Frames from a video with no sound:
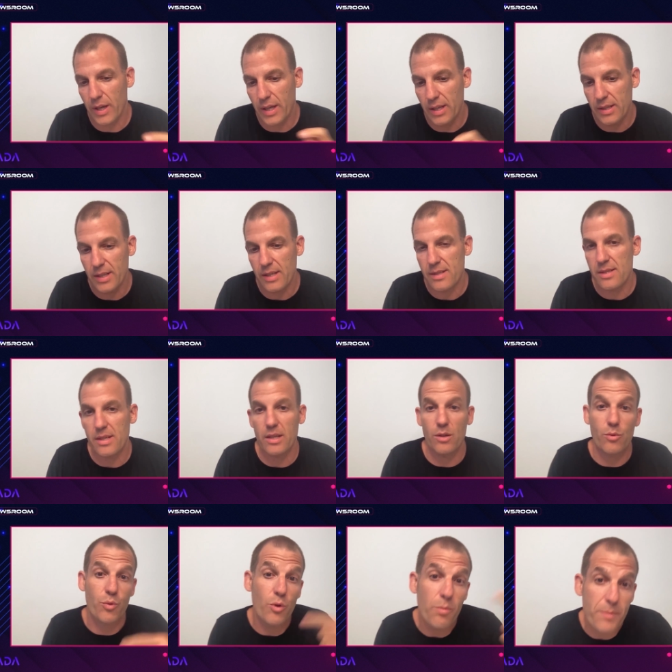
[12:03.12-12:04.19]
index
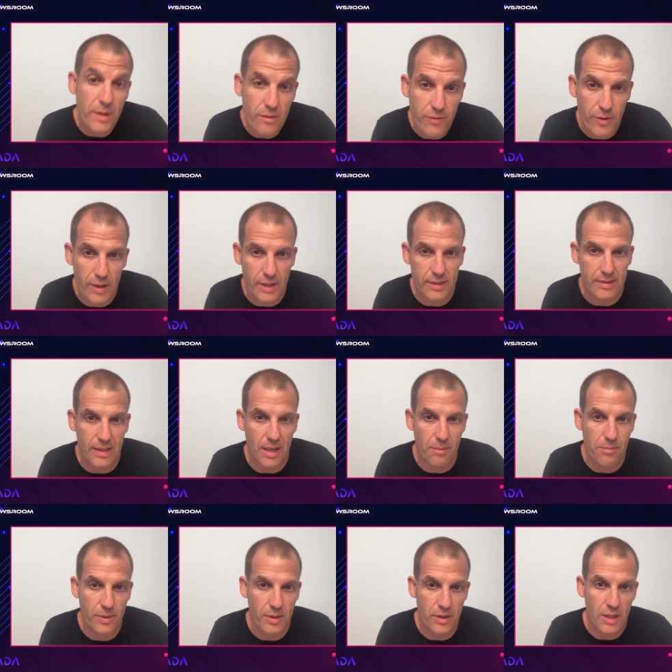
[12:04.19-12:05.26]
and grouping, for
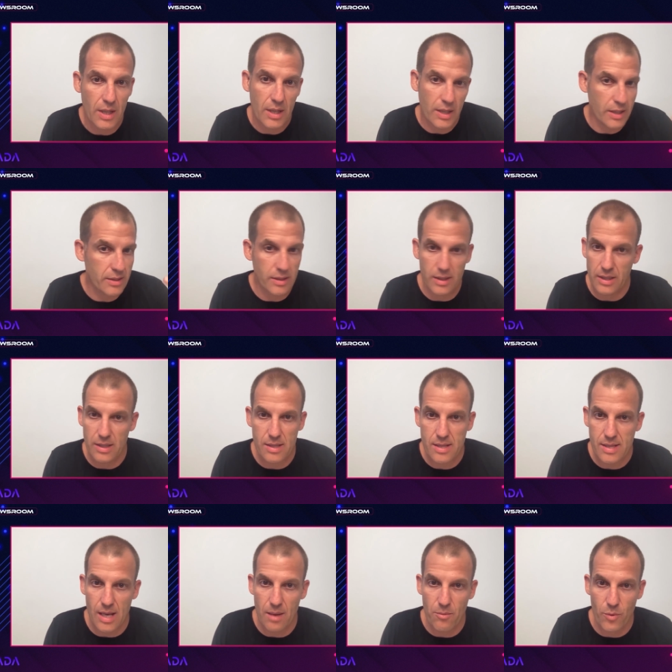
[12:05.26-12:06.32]
example, in, in
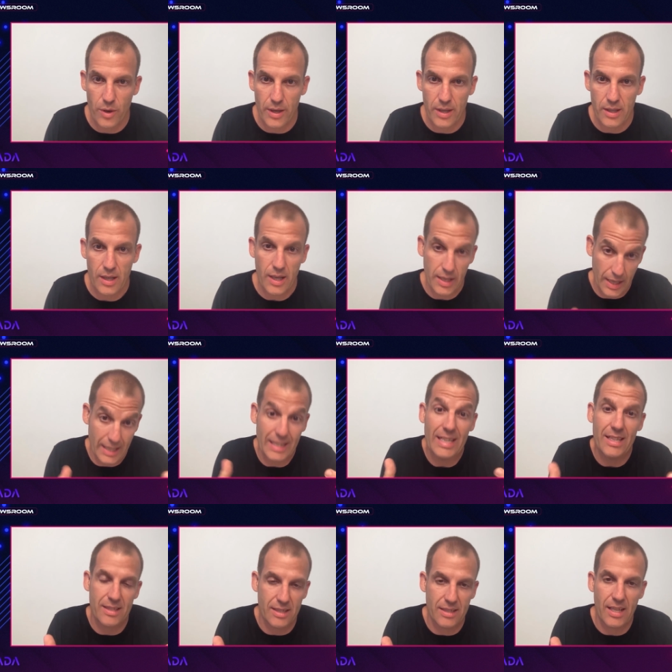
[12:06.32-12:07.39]
some way, and I
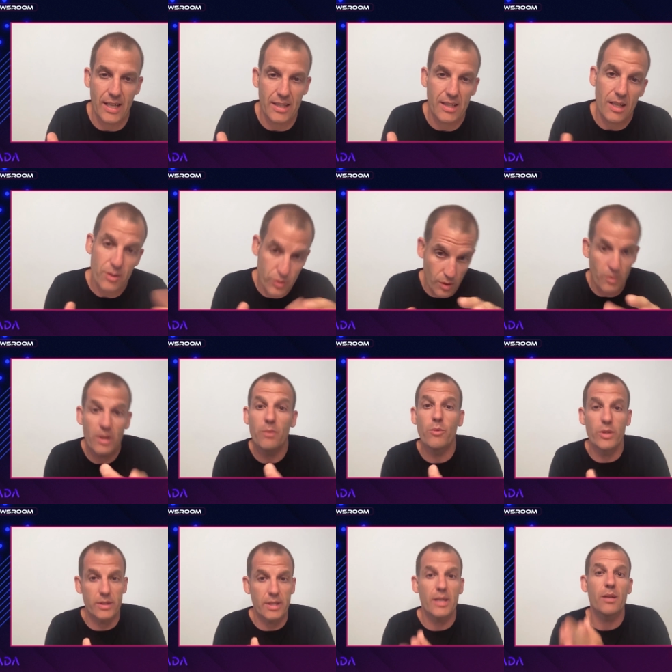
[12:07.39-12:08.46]
need the data, so I
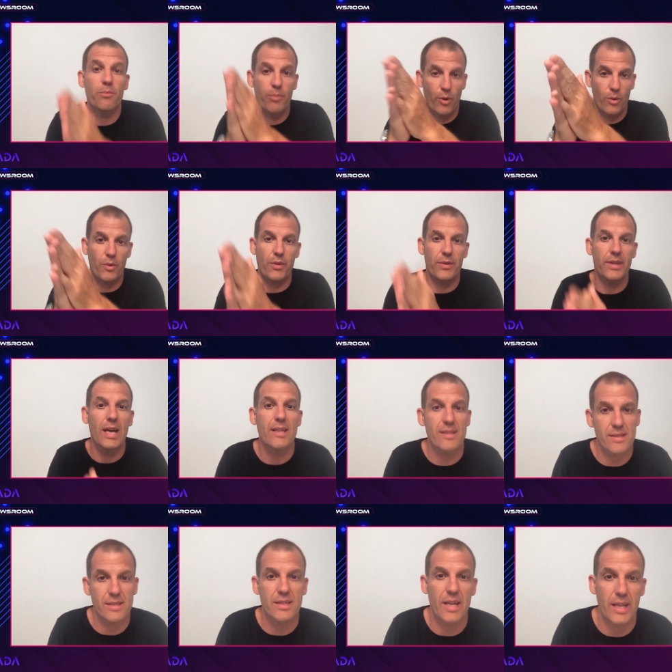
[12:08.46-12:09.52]
will take both. That's
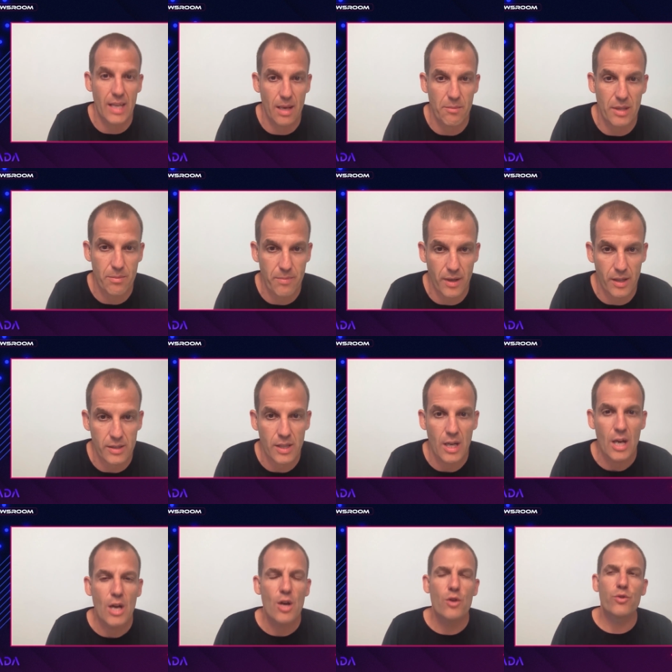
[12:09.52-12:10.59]
the dynamic part.
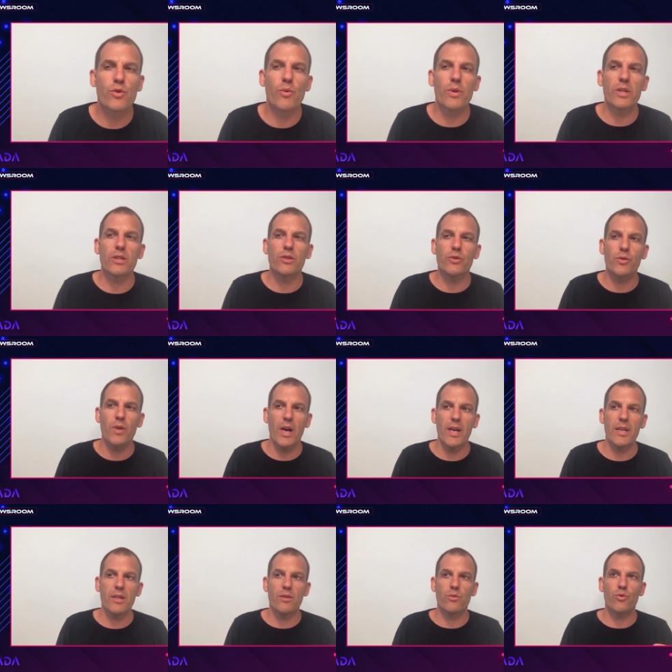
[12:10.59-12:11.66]
So we're
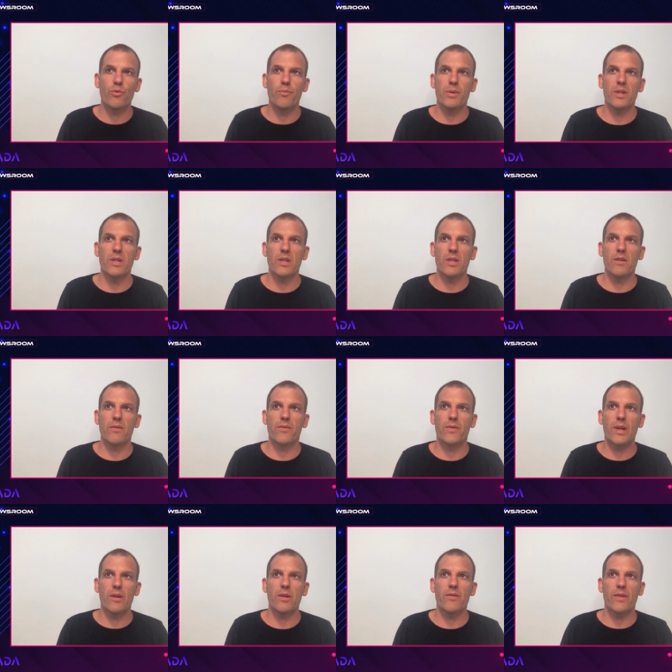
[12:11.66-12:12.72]
trying to be
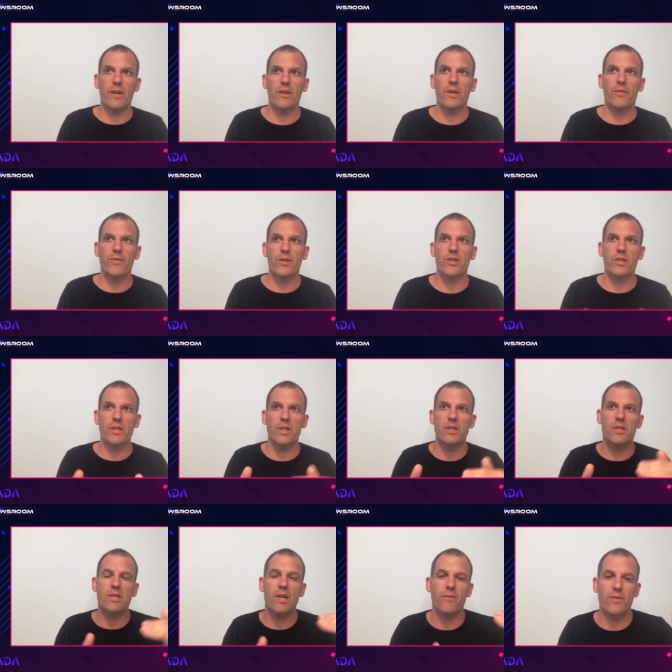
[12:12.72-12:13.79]
very, very efficient
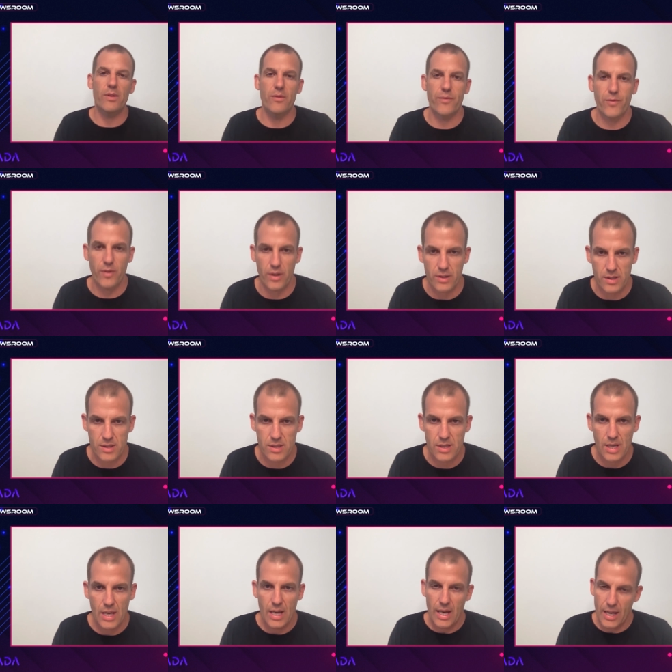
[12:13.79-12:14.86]
at several
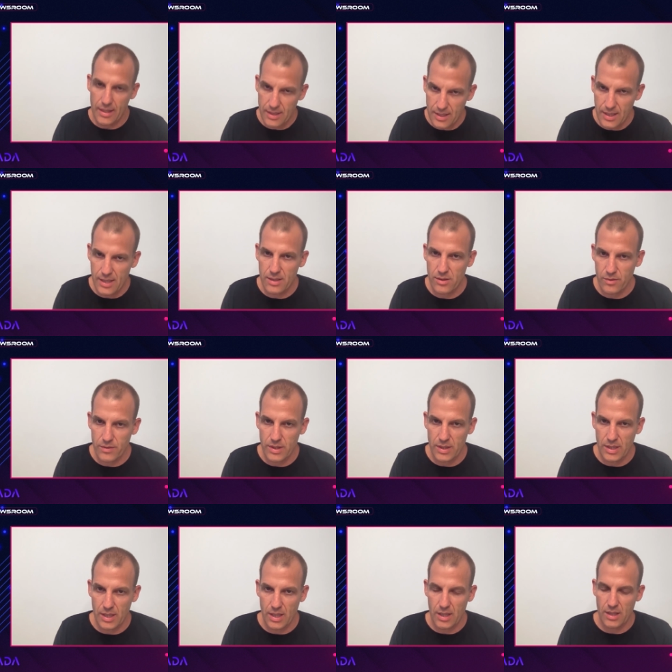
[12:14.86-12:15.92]
fronts. At the end of the
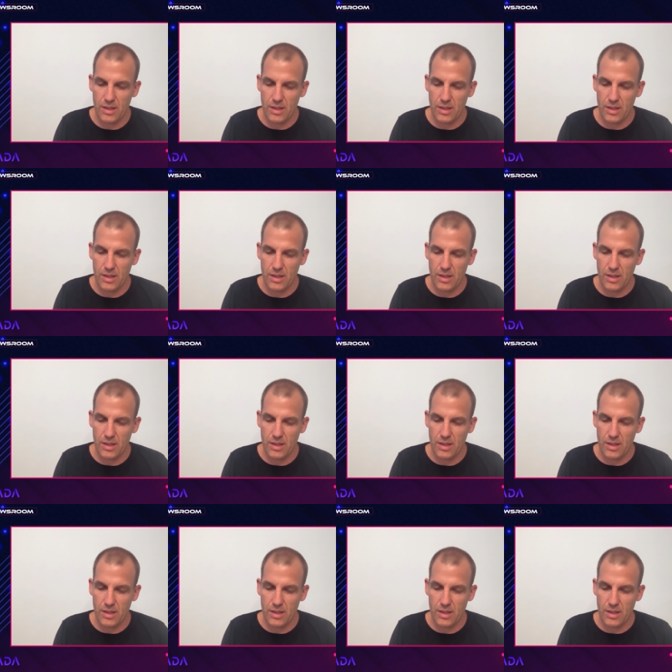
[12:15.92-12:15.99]
day,